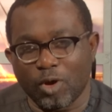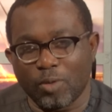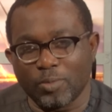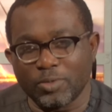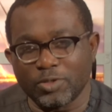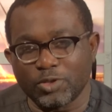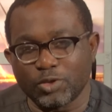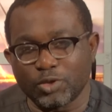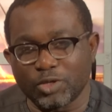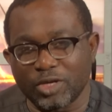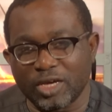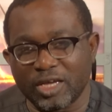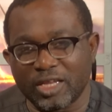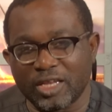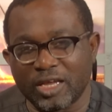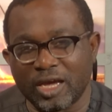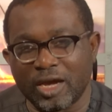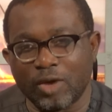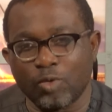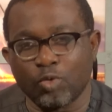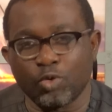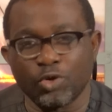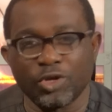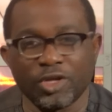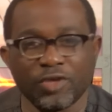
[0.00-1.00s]
together will
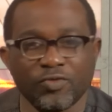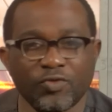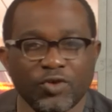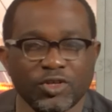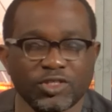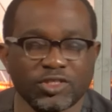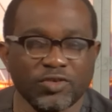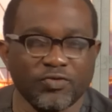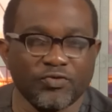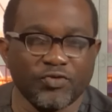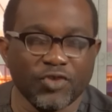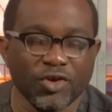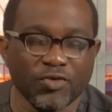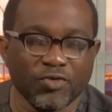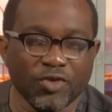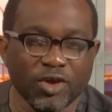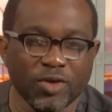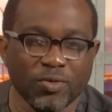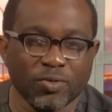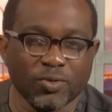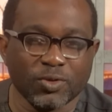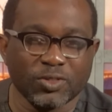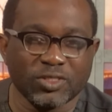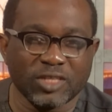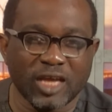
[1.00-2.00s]
give us a favorable
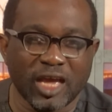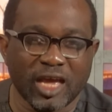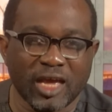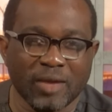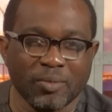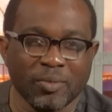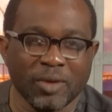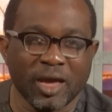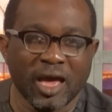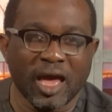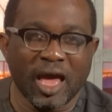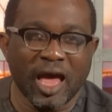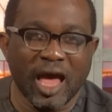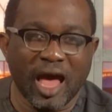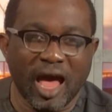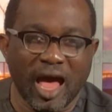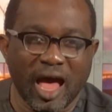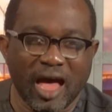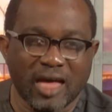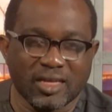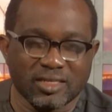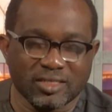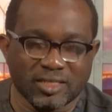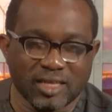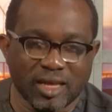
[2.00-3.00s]
time
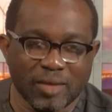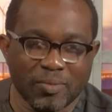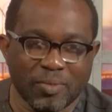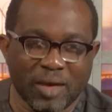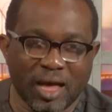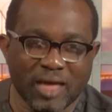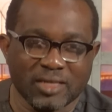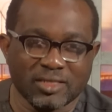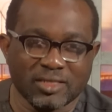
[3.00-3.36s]
as a